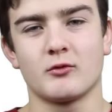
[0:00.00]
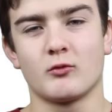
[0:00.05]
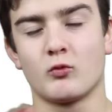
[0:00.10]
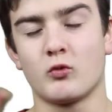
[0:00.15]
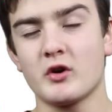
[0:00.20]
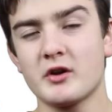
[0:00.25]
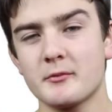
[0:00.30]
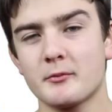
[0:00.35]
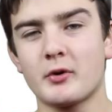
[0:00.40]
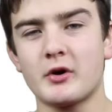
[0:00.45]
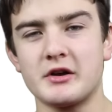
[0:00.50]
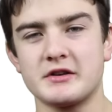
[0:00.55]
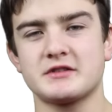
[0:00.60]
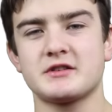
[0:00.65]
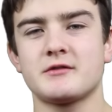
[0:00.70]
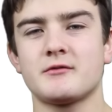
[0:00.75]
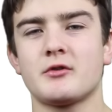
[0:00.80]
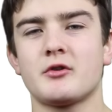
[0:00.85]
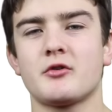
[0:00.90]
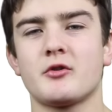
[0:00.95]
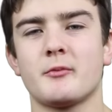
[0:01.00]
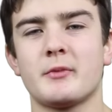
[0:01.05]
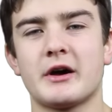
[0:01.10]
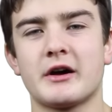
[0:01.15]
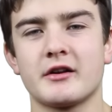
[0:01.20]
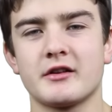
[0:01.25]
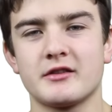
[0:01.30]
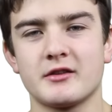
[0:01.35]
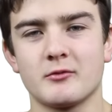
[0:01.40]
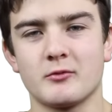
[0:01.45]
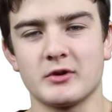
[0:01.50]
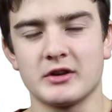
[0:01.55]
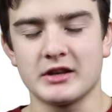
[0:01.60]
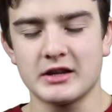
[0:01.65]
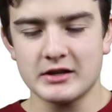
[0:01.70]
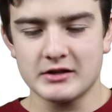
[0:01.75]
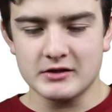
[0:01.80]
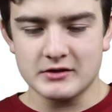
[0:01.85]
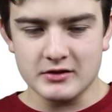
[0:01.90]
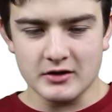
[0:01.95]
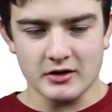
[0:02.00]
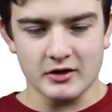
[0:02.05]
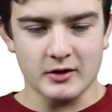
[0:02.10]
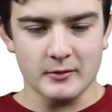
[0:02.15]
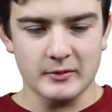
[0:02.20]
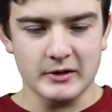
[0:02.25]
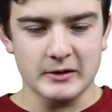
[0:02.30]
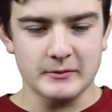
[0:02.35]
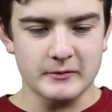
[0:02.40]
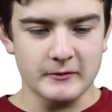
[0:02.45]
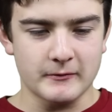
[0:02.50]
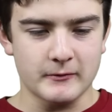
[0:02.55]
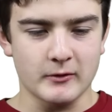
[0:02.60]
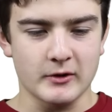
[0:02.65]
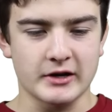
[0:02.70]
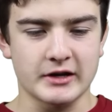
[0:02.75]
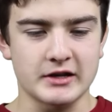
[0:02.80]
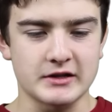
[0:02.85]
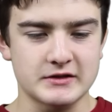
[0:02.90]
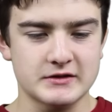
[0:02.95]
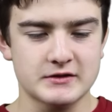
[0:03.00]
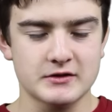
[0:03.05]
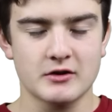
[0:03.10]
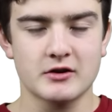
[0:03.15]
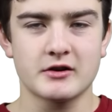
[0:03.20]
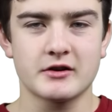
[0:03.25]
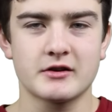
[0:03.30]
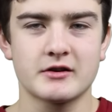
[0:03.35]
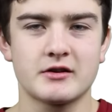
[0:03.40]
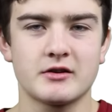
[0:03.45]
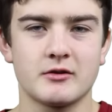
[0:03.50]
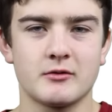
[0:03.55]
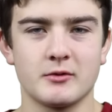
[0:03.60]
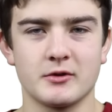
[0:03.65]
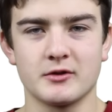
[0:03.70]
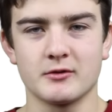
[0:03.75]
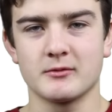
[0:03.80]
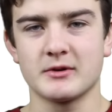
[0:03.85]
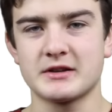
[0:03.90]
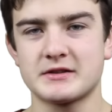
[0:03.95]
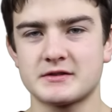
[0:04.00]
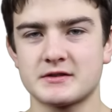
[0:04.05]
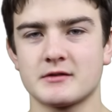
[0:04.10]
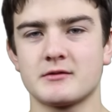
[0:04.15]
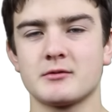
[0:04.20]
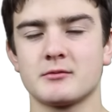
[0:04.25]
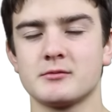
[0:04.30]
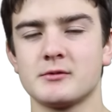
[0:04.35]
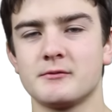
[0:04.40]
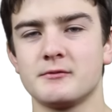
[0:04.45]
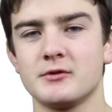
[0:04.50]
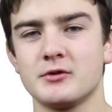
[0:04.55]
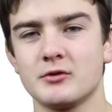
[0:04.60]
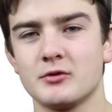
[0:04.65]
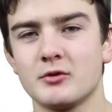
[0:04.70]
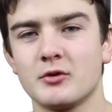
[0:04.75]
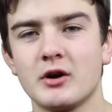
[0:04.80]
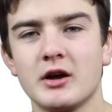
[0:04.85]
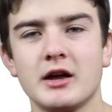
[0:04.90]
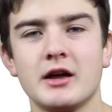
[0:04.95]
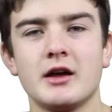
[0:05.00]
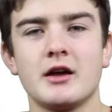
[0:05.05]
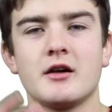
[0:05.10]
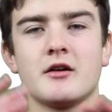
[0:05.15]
One positive note about it that we need to talk about before I get started with the rest of the review.